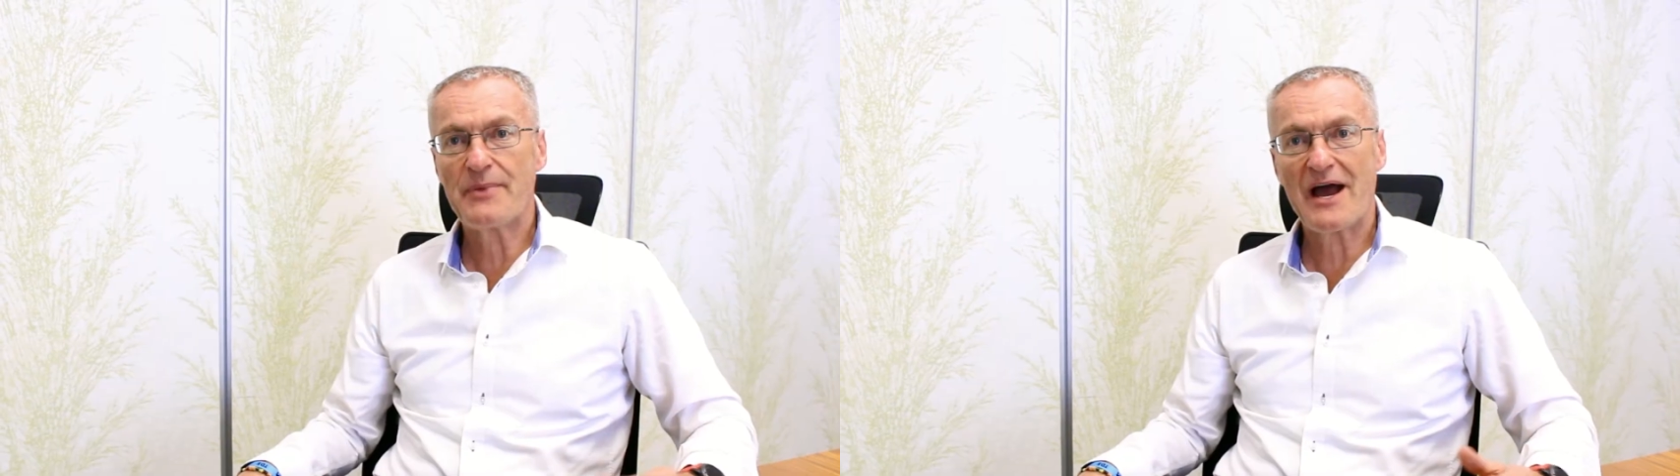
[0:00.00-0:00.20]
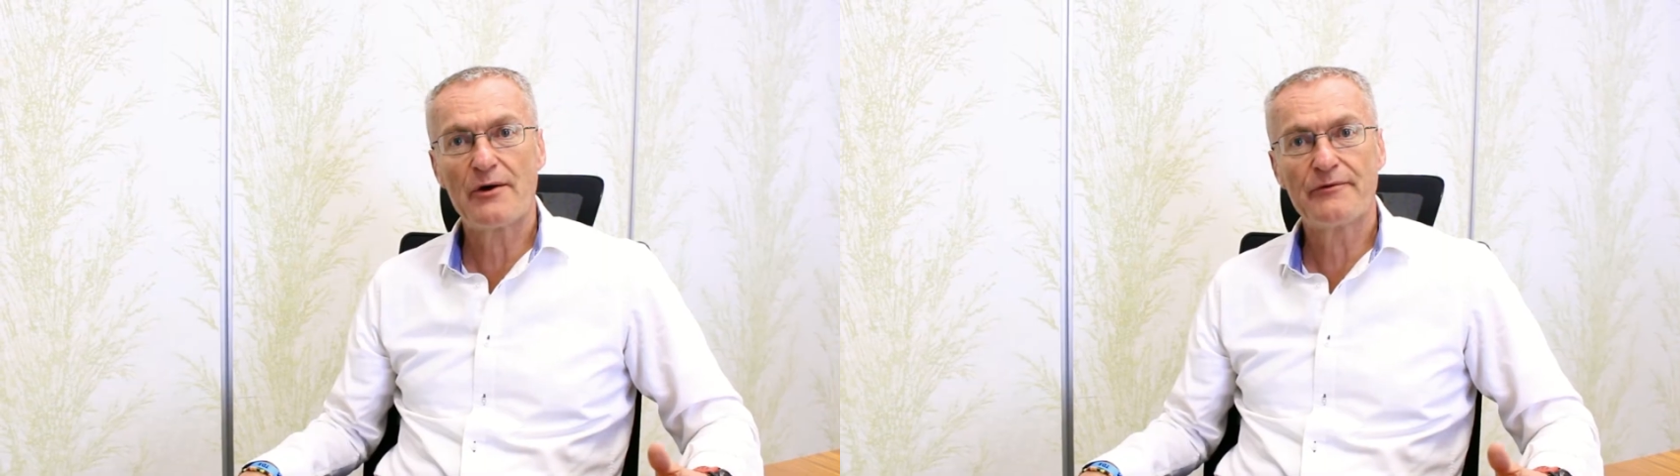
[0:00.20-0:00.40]

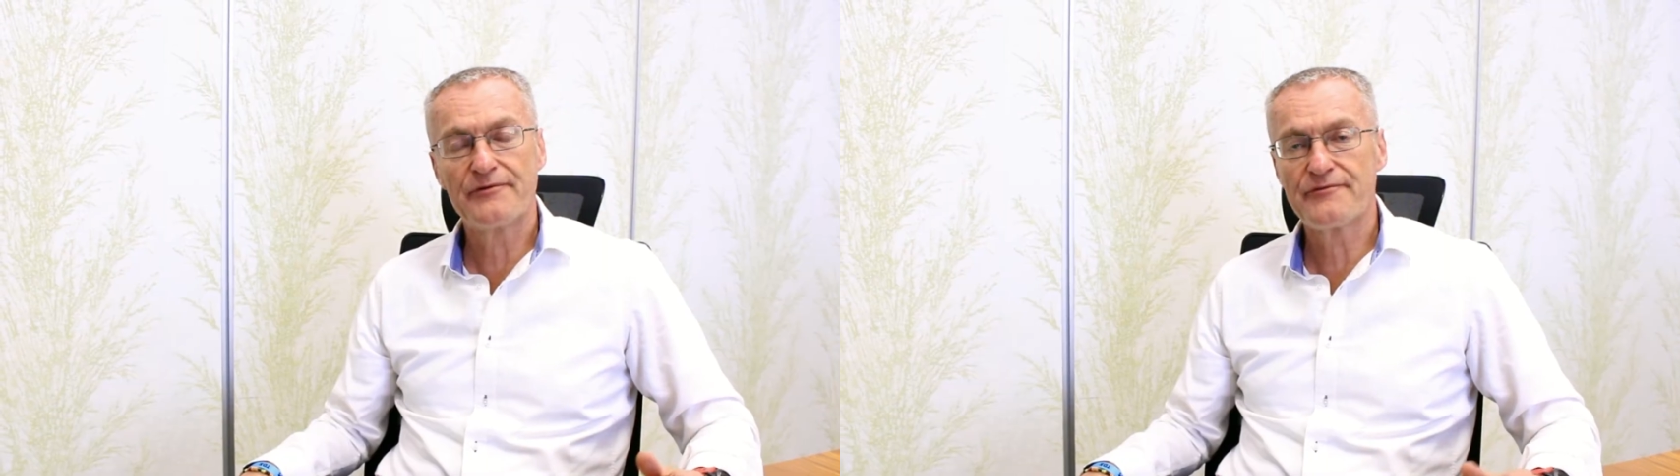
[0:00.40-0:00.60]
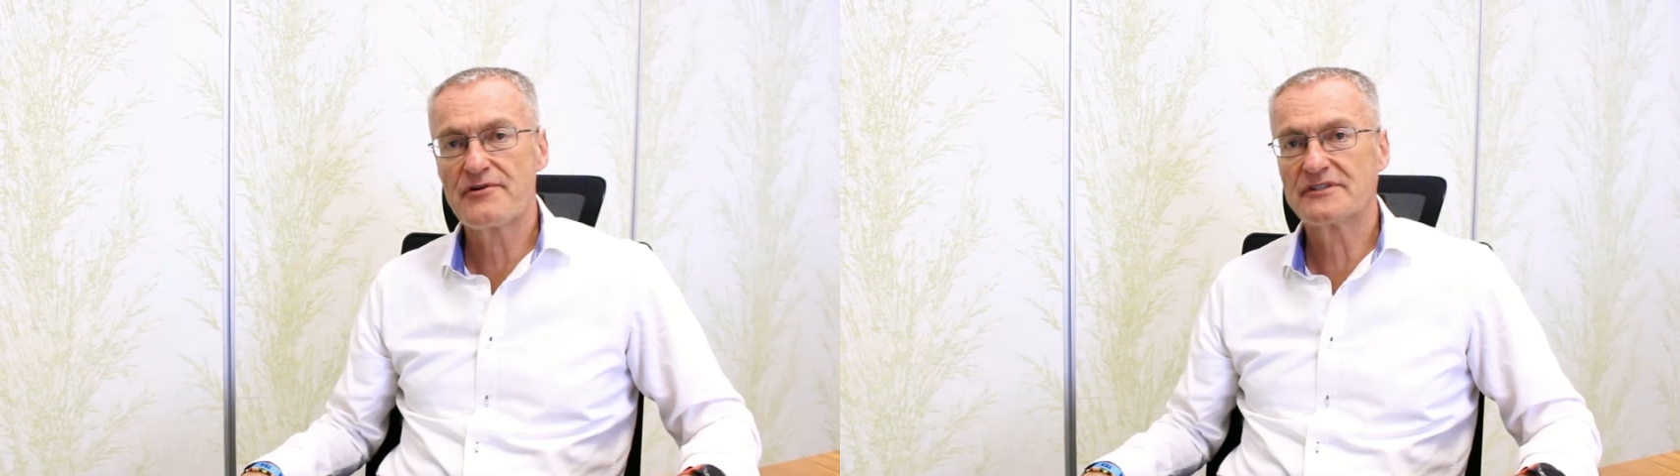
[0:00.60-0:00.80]

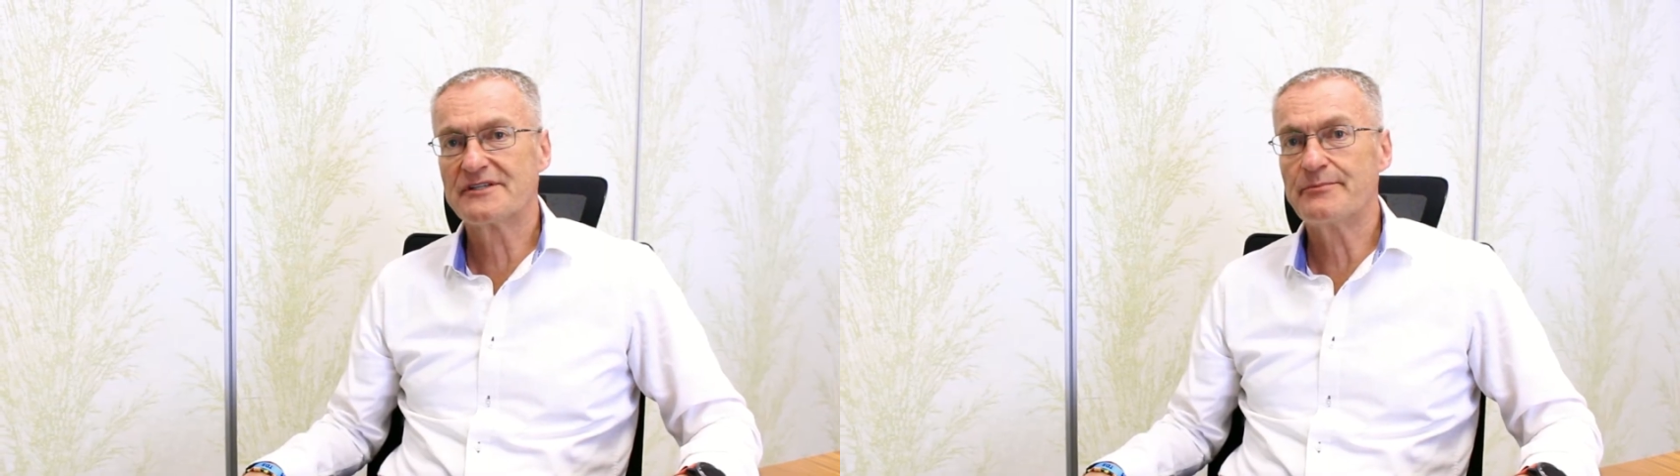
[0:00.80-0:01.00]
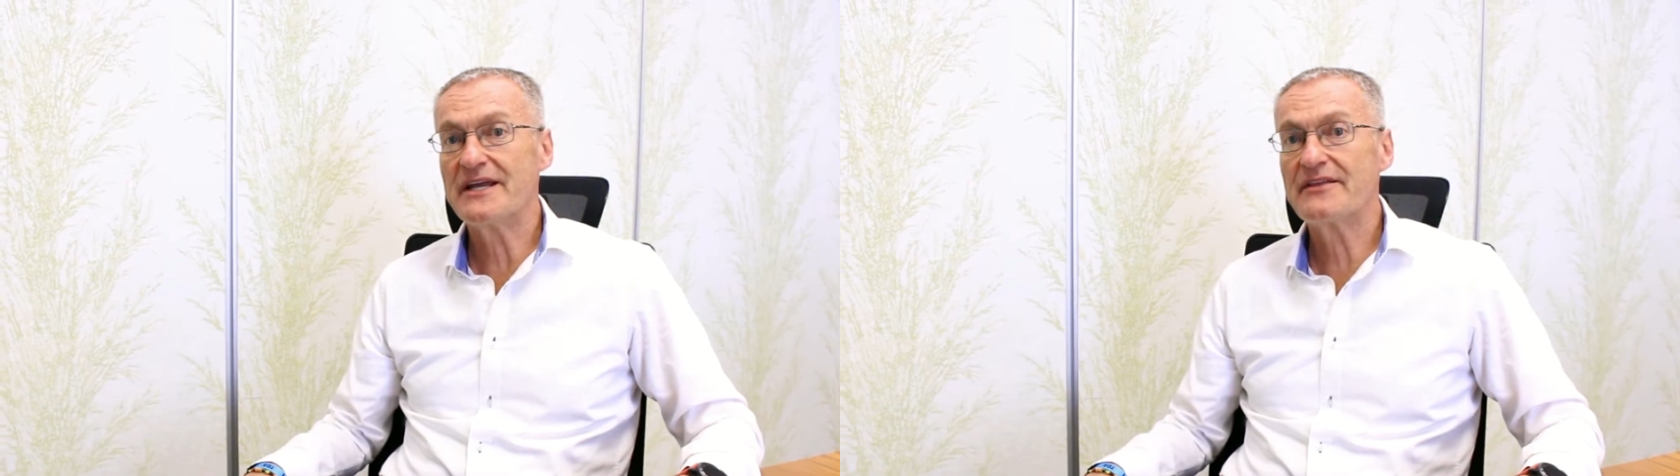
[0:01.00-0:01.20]
powerful for us
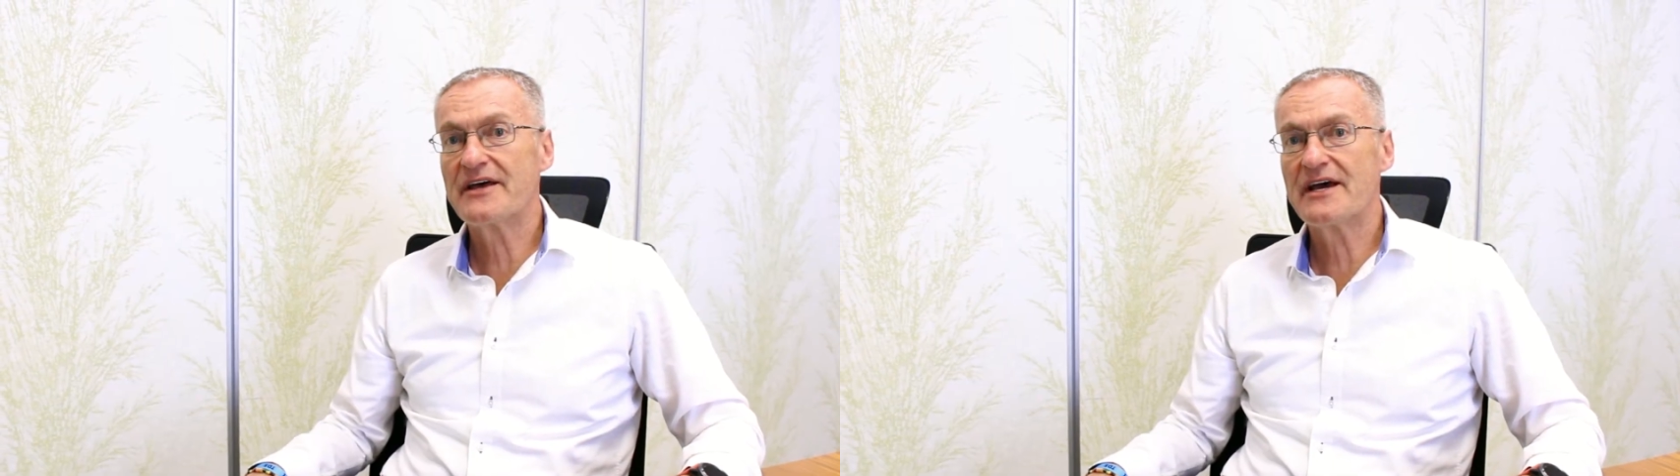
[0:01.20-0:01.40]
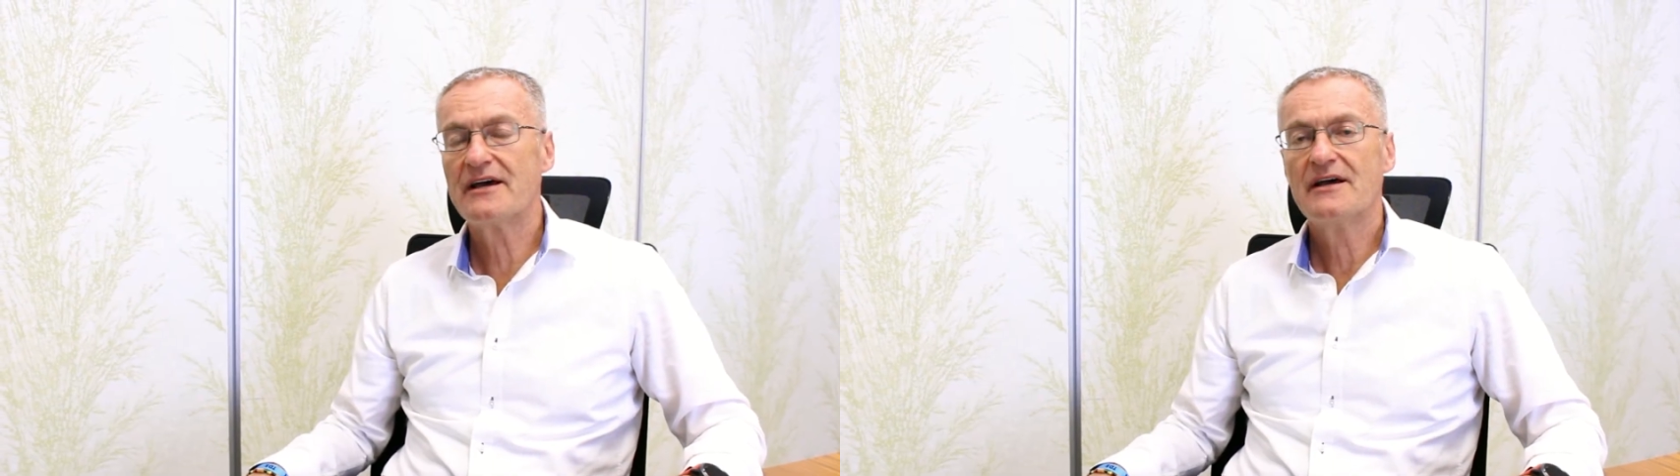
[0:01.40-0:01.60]
to be
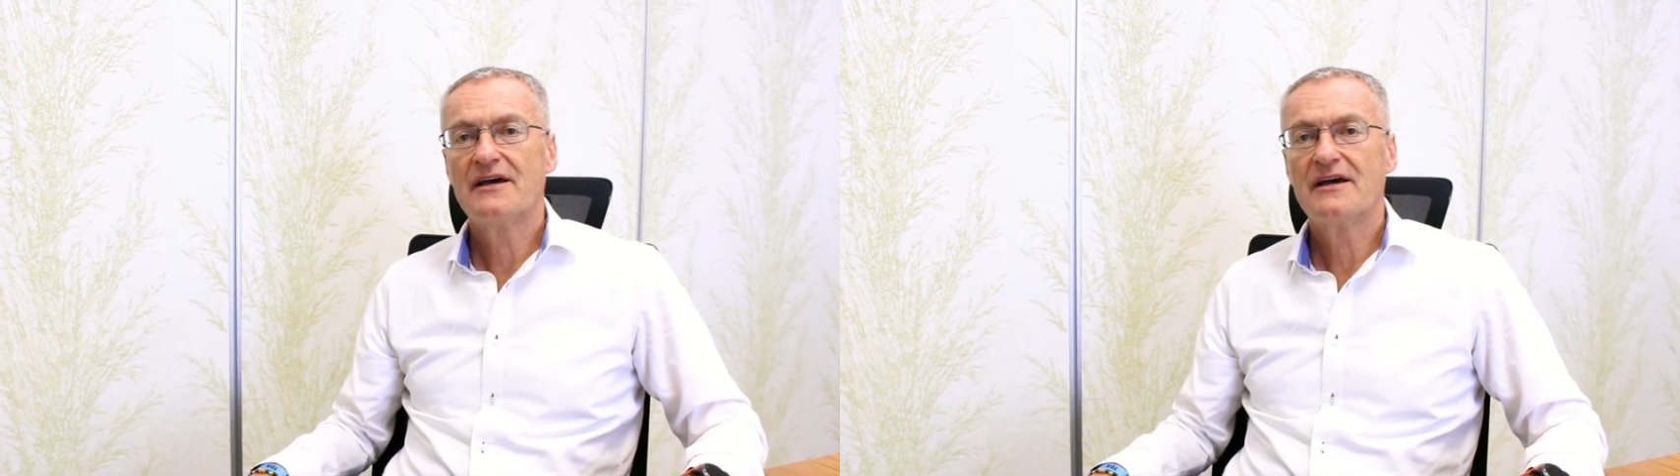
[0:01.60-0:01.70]
there